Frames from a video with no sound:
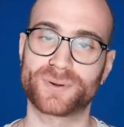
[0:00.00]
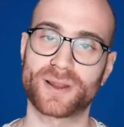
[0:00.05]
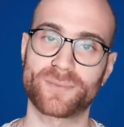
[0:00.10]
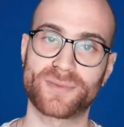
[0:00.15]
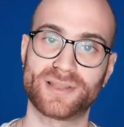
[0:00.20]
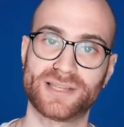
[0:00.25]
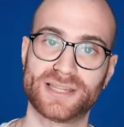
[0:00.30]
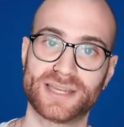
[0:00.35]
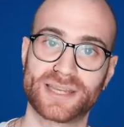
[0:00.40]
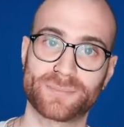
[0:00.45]

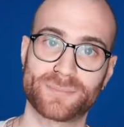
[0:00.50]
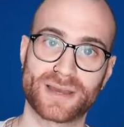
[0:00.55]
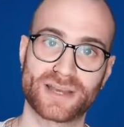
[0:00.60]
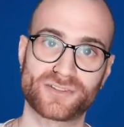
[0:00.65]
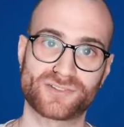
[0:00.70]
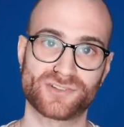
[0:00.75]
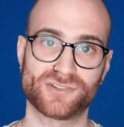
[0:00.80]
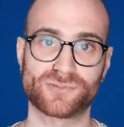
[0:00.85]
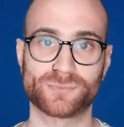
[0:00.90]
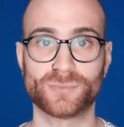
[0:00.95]
Premier League
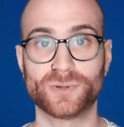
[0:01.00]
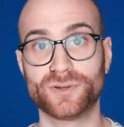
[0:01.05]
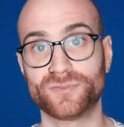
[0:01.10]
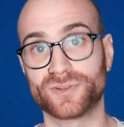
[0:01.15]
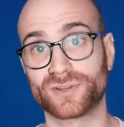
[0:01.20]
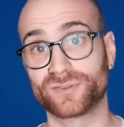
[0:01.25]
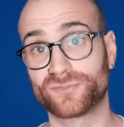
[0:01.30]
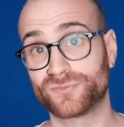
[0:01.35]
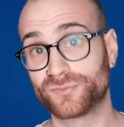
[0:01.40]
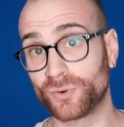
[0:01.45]
matches
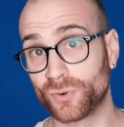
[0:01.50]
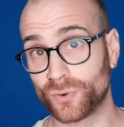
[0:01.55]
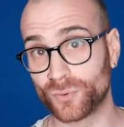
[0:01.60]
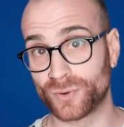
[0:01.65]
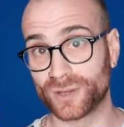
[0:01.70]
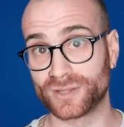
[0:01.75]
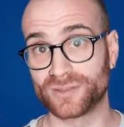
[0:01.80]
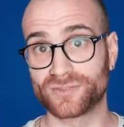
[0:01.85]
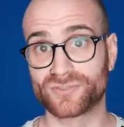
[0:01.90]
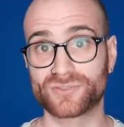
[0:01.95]
moving
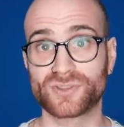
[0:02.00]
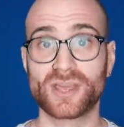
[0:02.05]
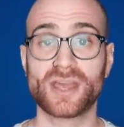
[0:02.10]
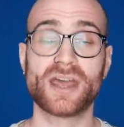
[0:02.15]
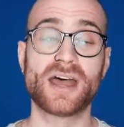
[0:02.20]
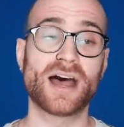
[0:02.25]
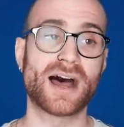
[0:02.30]
forwards.